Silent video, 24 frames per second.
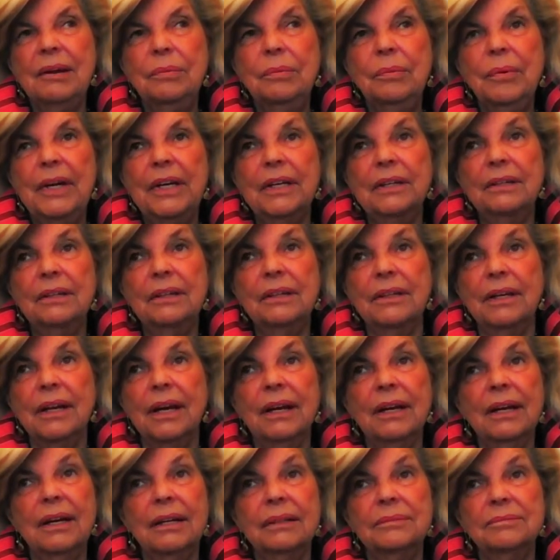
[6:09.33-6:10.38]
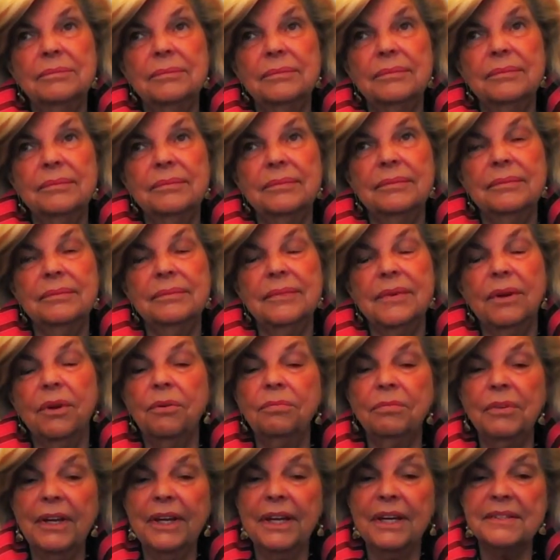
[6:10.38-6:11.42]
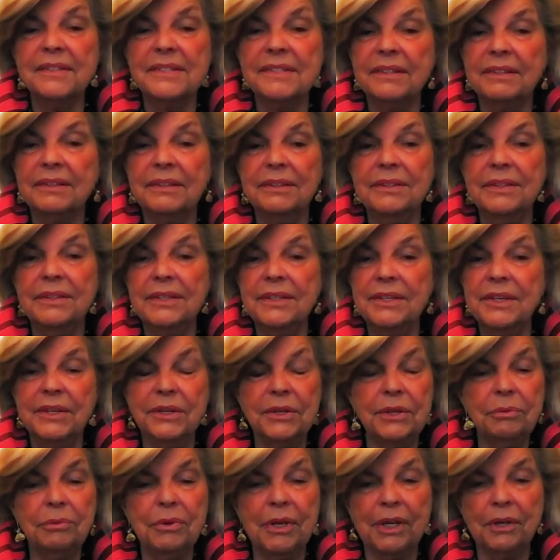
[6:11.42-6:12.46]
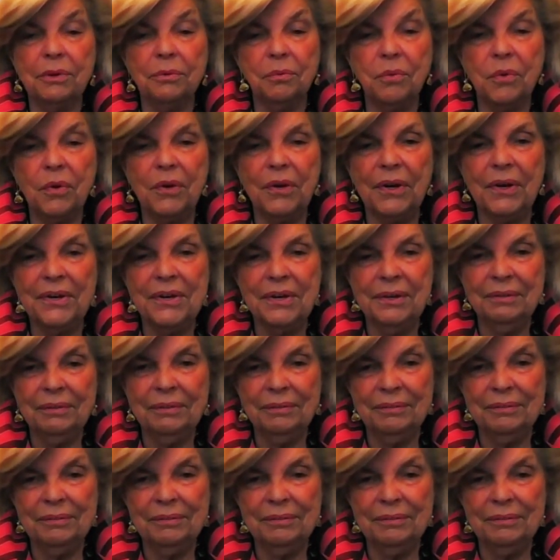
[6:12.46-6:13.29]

Well, hopefully it's a continuing award.